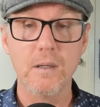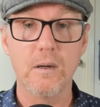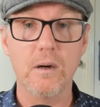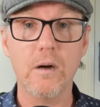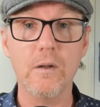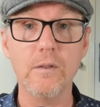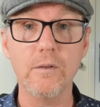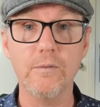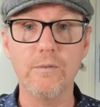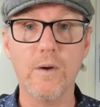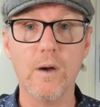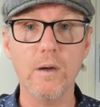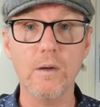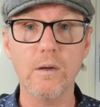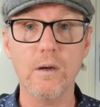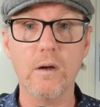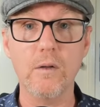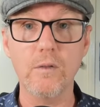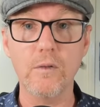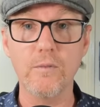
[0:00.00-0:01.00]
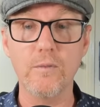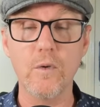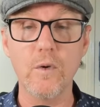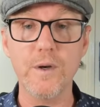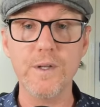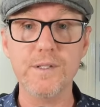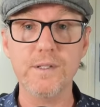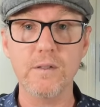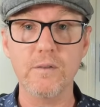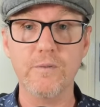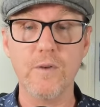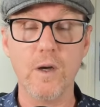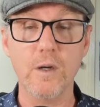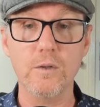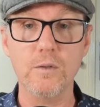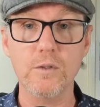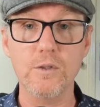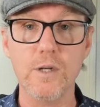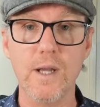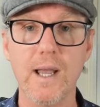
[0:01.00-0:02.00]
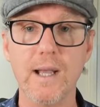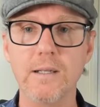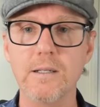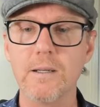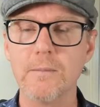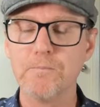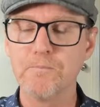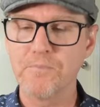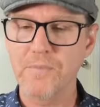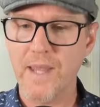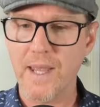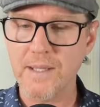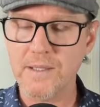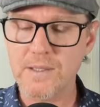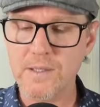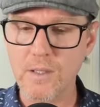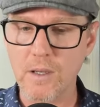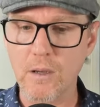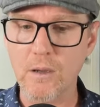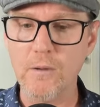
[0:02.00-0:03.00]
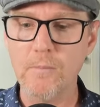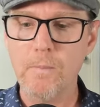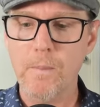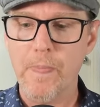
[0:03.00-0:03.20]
on the vo on the voice and the vocal tract. And so